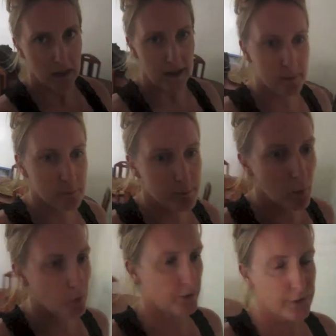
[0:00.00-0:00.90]
I am
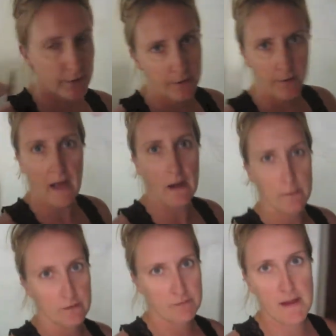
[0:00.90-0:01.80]
bored
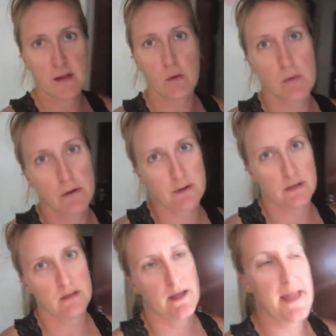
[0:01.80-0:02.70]
out of my gourd.
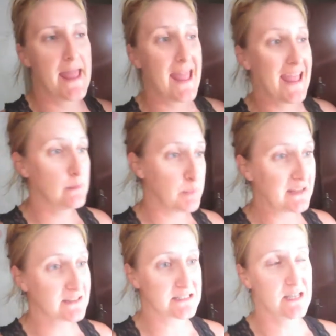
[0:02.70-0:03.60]
I hate
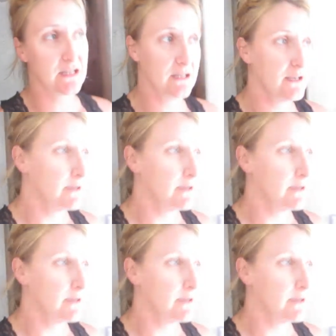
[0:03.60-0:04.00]
being sick.